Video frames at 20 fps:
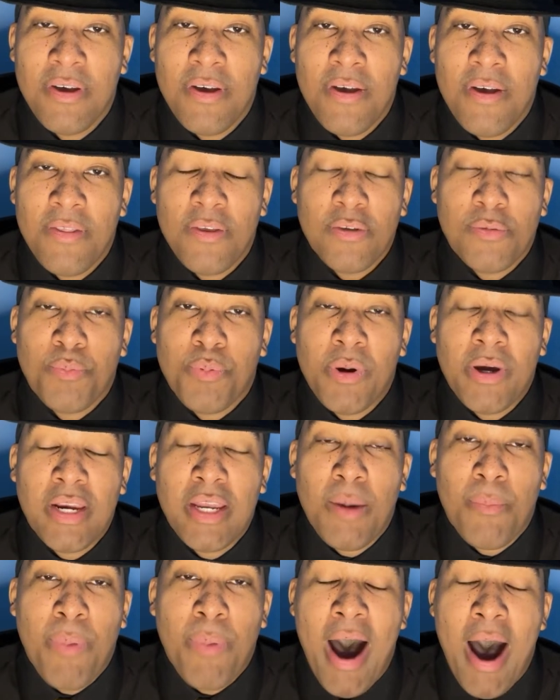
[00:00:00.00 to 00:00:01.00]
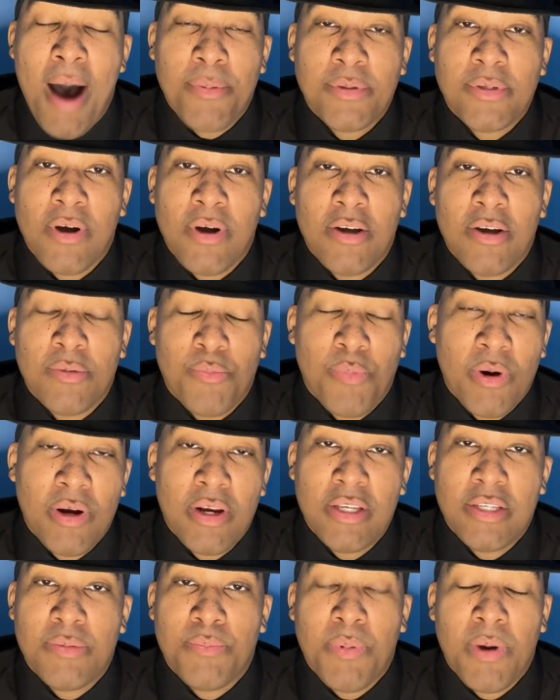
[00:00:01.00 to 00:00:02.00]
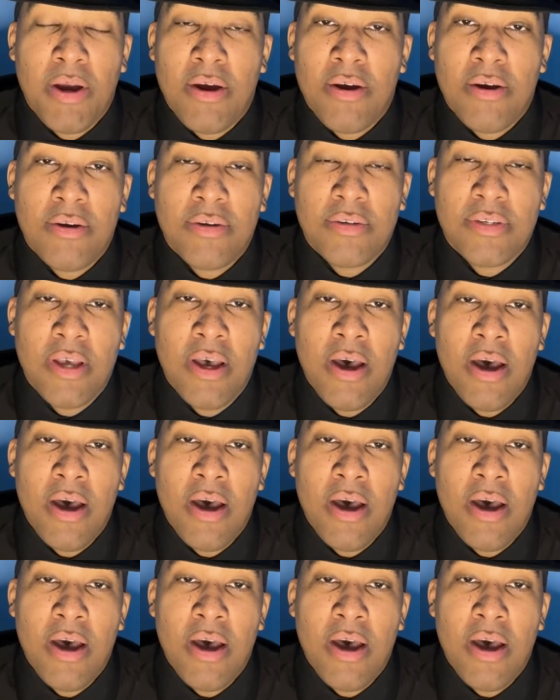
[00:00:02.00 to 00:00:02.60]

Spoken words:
There's plenty of pop stars. Britney Spears,